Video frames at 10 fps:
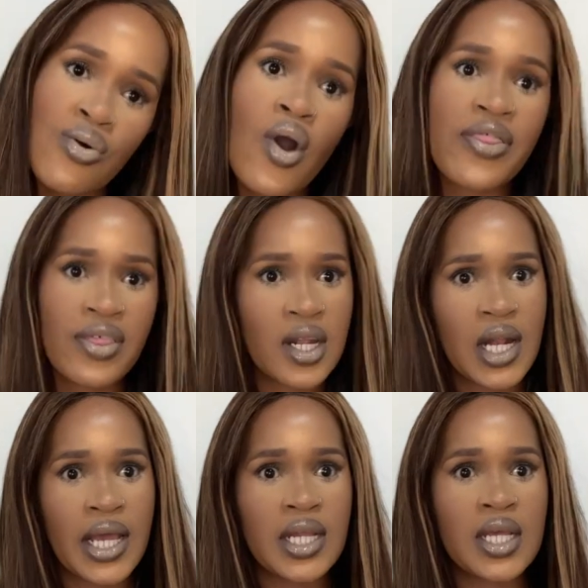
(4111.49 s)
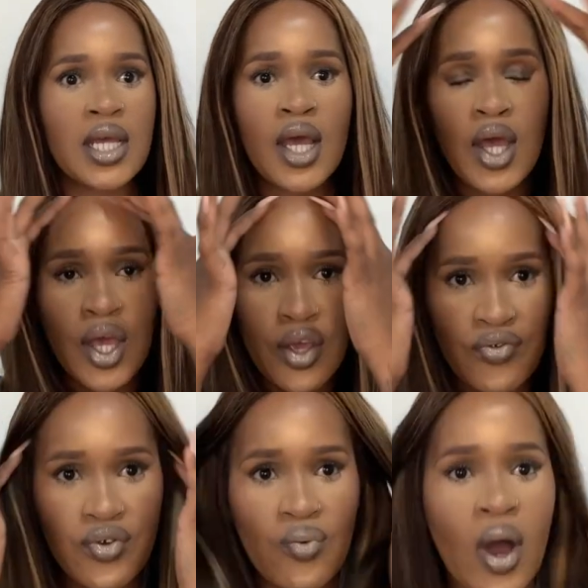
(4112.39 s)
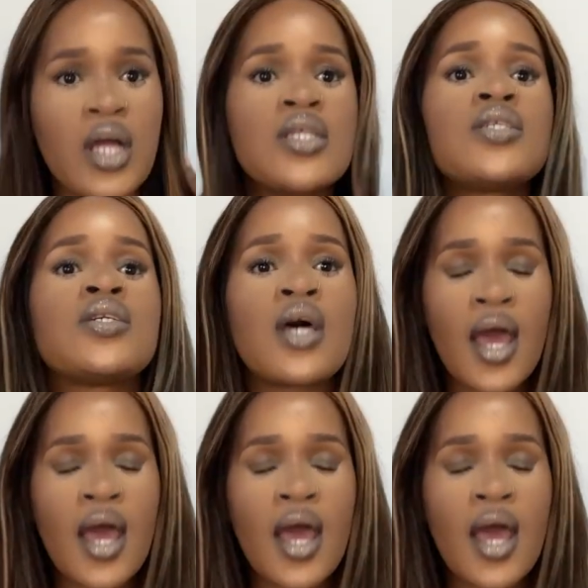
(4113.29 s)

at that lady if you want.